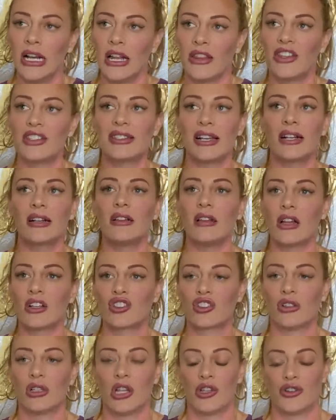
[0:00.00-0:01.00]
the
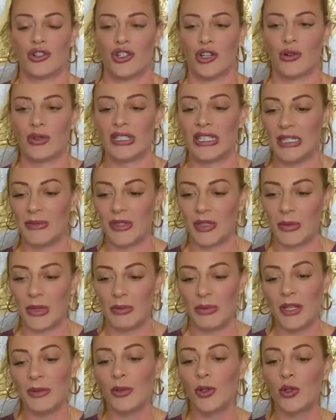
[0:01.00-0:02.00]
psychological undertone seems to be
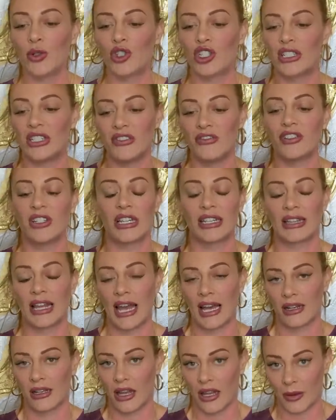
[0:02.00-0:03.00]
people who just didn't feel like they
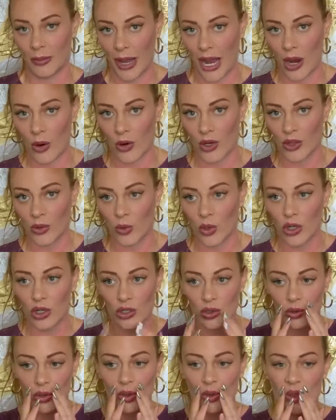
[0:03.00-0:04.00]
had a lot of power in the world,
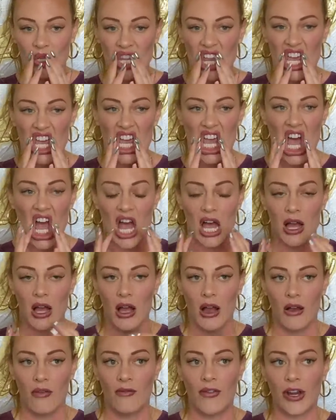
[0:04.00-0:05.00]
or who were like,
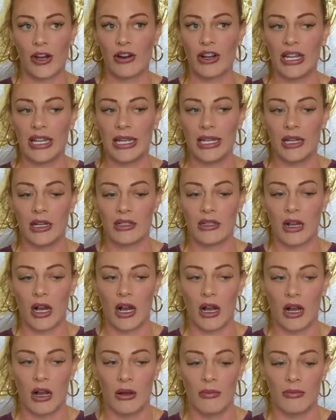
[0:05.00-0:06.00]
very
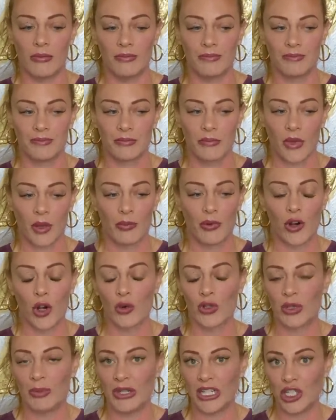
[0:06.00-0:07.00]
um, prone
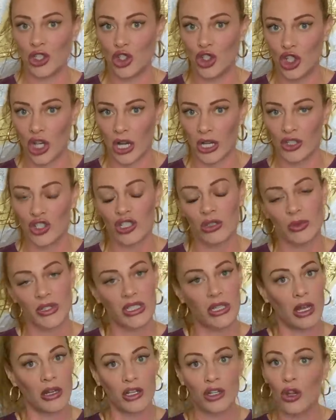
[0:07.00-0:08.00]
to being judged. It was a
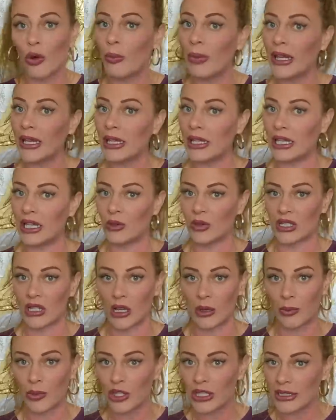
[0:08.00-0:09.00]
lot of nobility. It was a lot
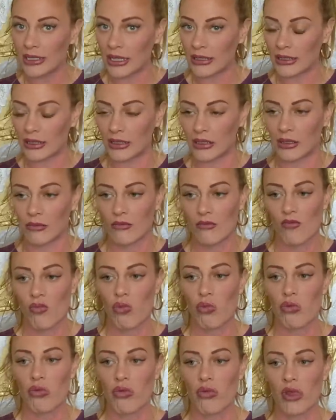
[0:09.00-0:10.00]
of princesses.
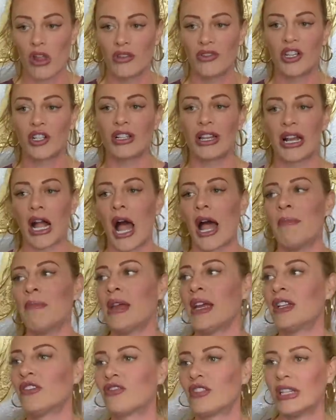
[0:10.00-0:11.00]
They're like, I'm
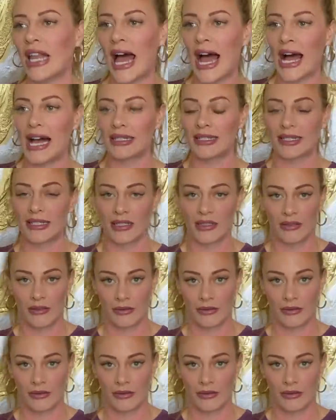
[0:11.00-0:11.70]
made of glass.